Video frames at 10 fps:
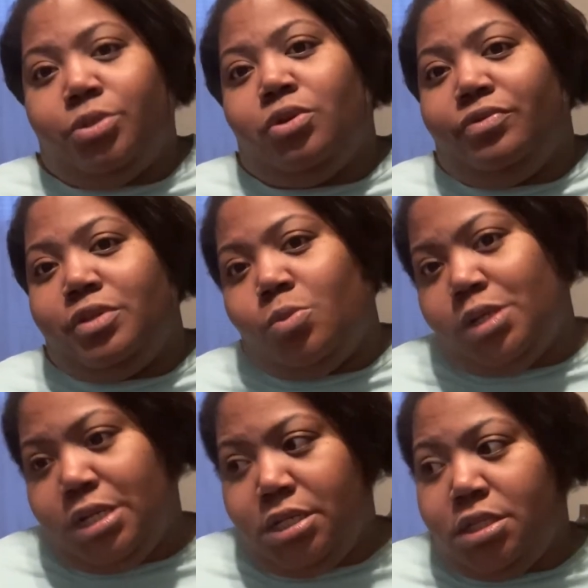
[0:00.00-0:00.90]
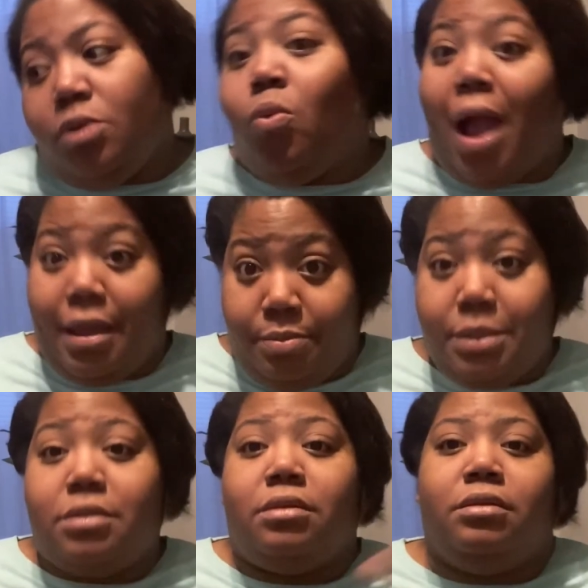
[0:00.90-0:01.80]
So if someone needs the
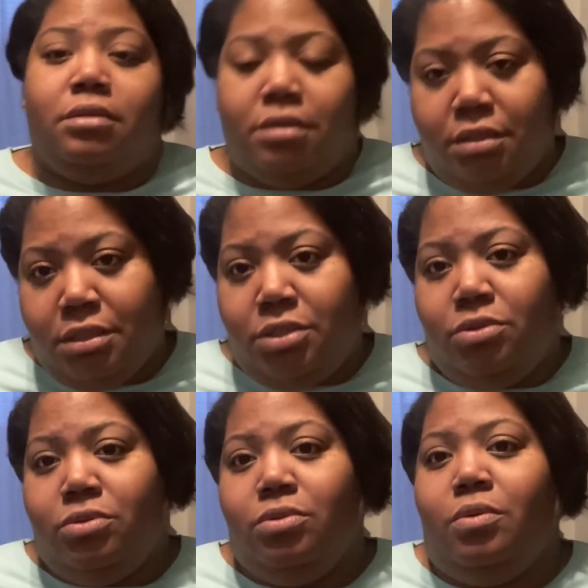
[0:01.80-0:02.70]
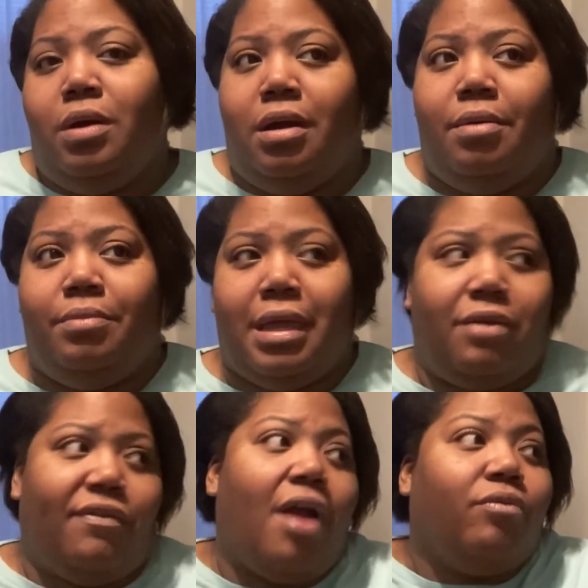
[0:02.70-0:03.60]
wipes to like
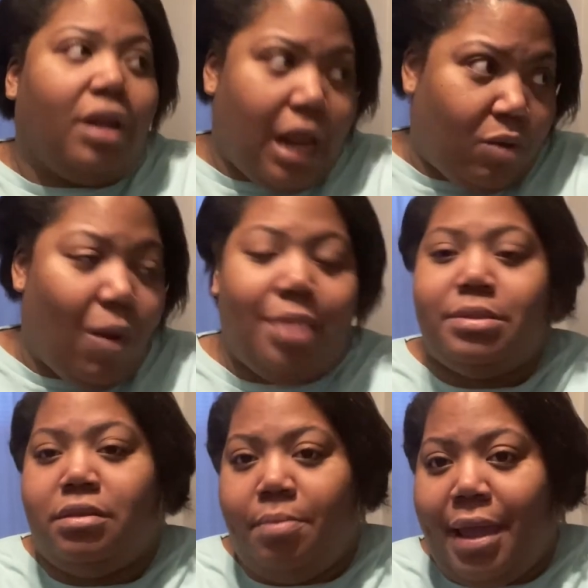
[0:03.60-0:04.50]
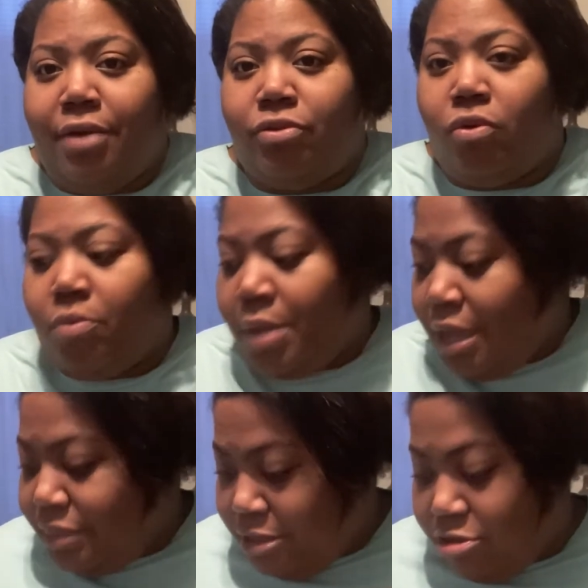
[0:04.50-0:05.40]
if I run out of wipes in the bathroom,
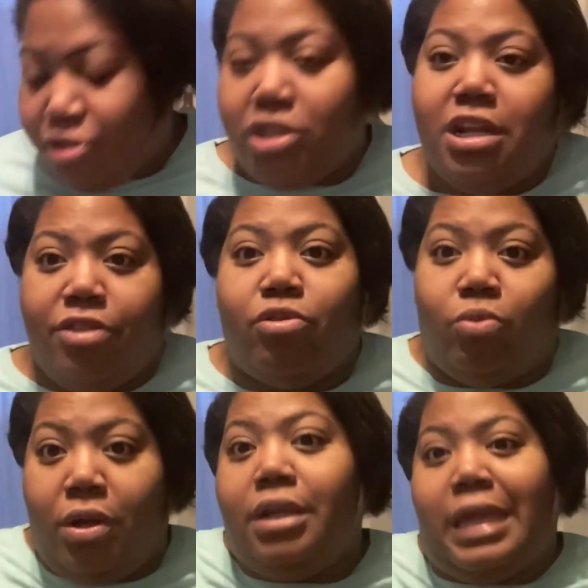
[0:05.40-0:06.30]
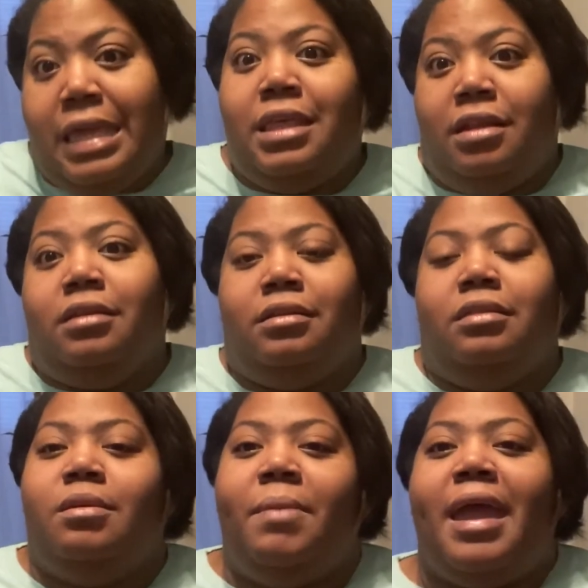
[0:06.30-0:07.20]
then there's another one in
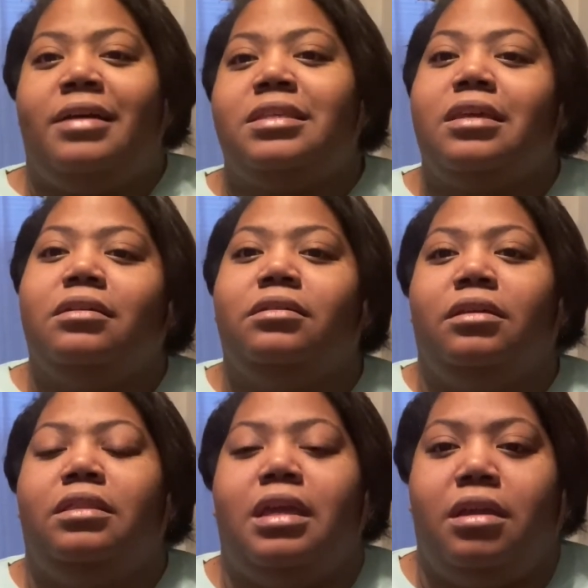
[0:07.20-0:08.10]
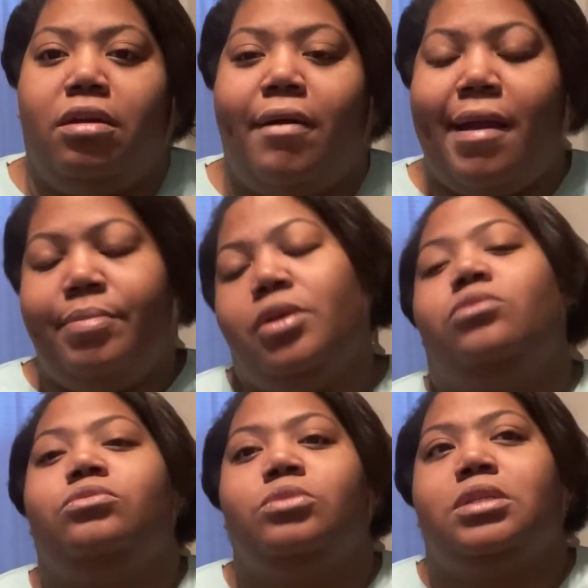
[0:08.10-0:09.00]
the basket and they can grab
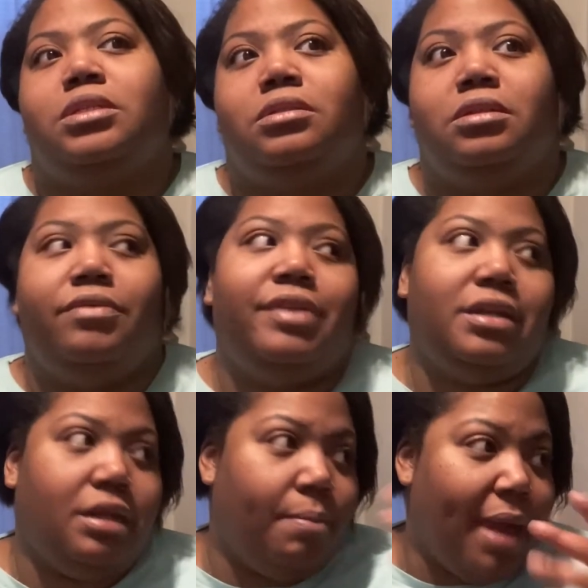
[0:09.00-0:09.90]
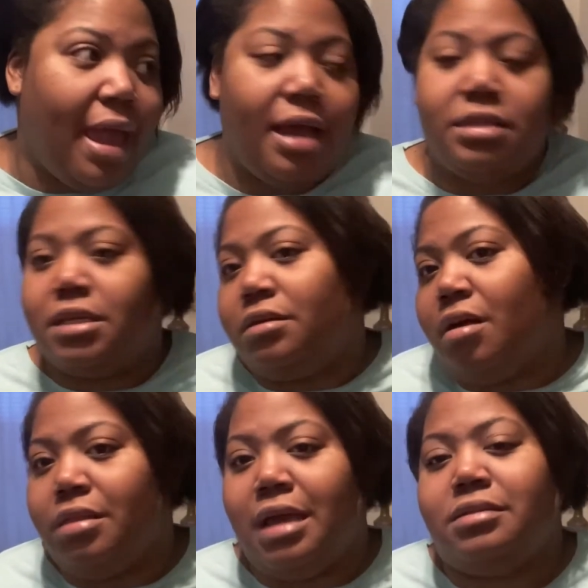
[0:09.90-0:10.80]
those. And if they need a mask and
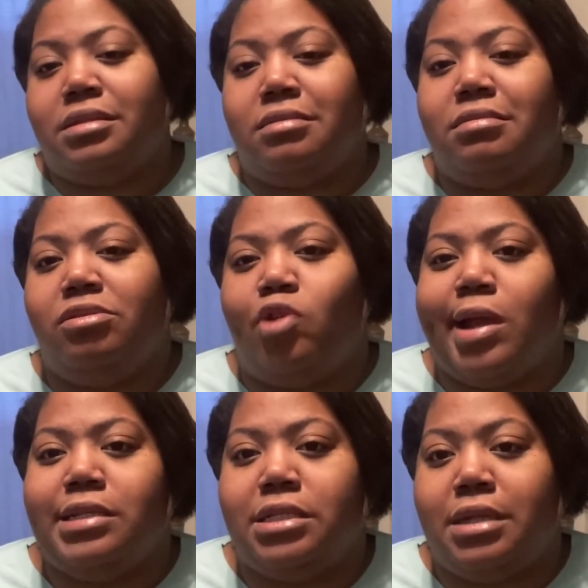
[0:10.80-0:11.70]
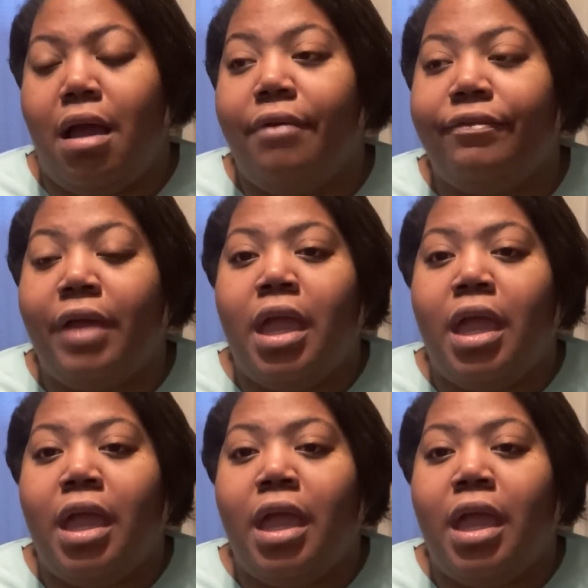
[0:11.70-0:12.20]
all that great stuff.